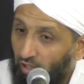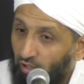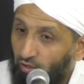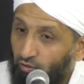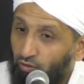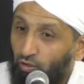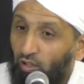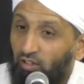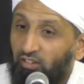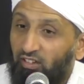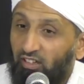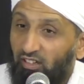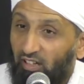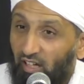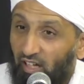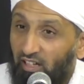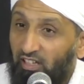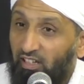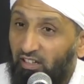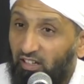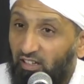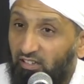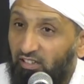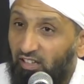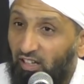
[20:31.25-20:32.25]
So Hazrat
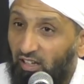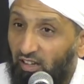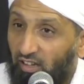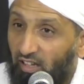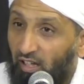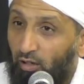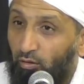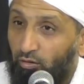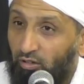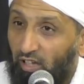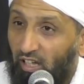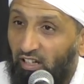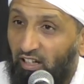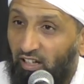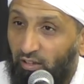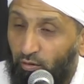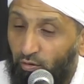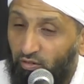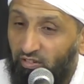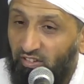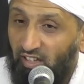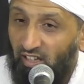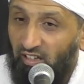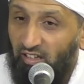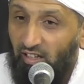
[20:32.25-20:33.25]
Ali radiallahu
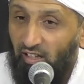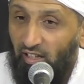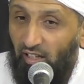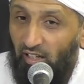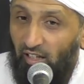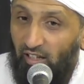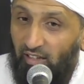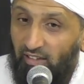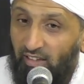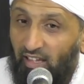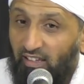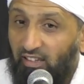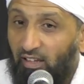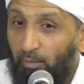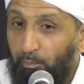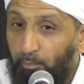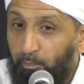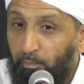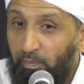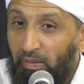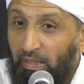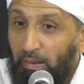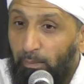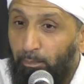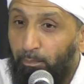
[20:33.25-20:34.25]
ta'ala said that the
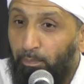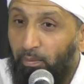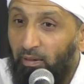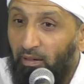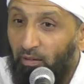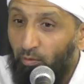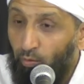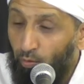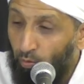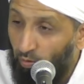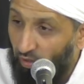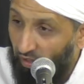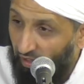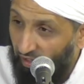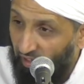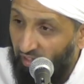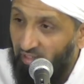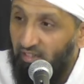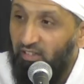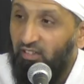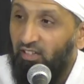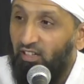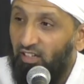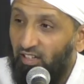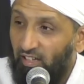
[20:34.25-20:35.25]
people who were
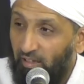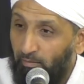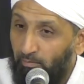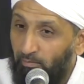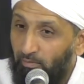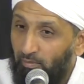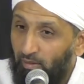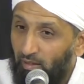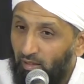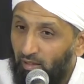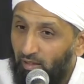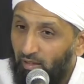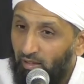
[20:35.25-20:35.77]
under him